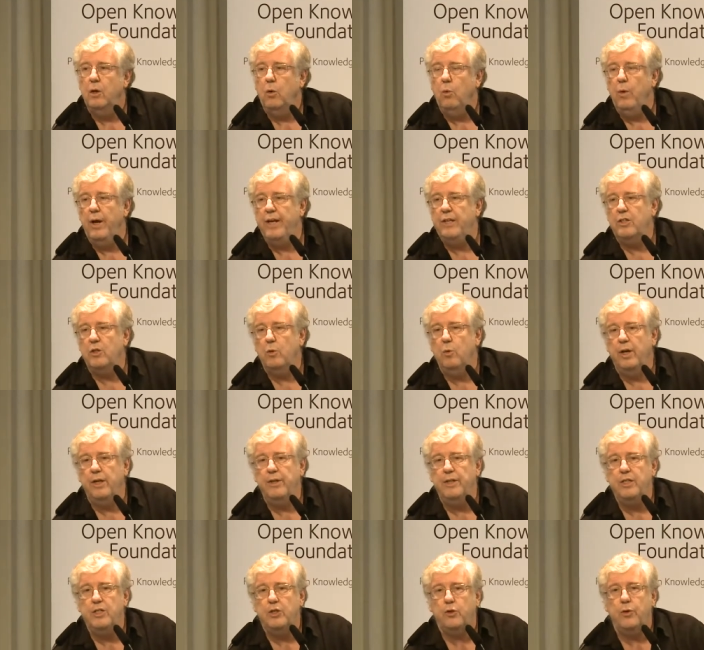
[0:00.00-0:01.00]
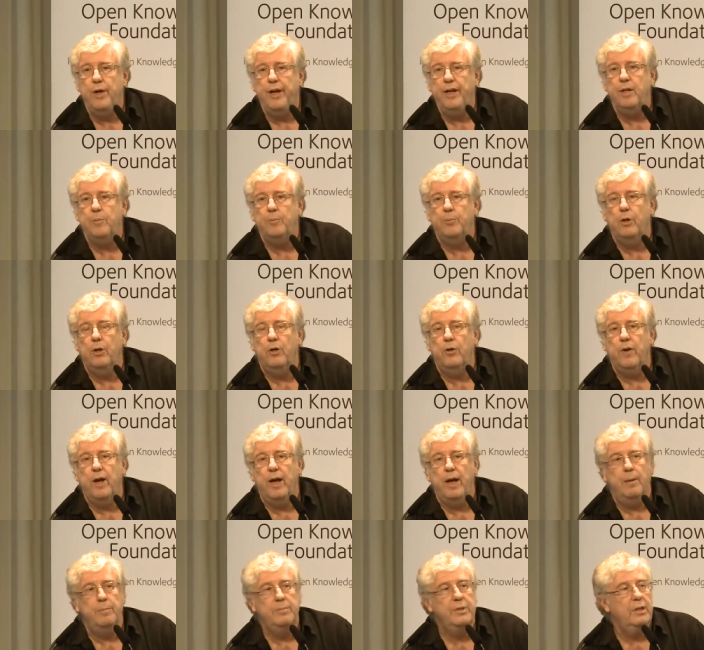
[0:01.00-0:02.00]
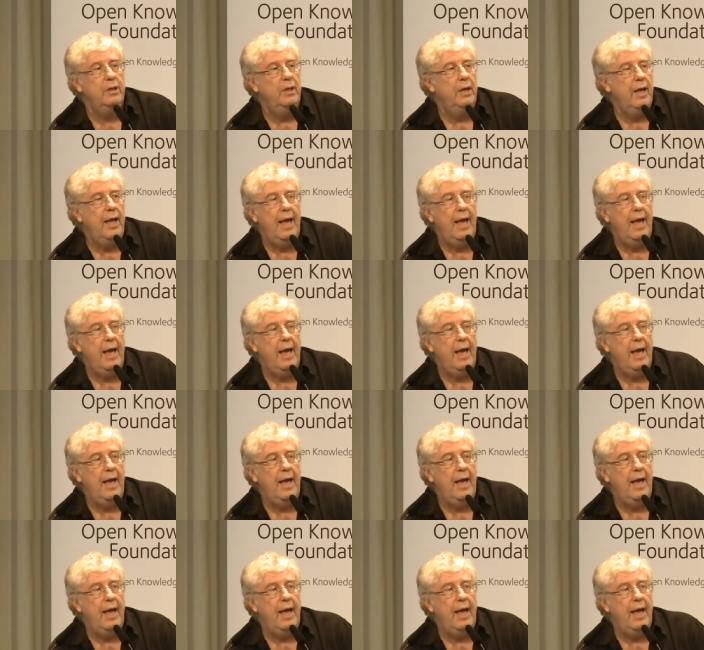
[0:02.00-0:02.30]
went to one of these training programs,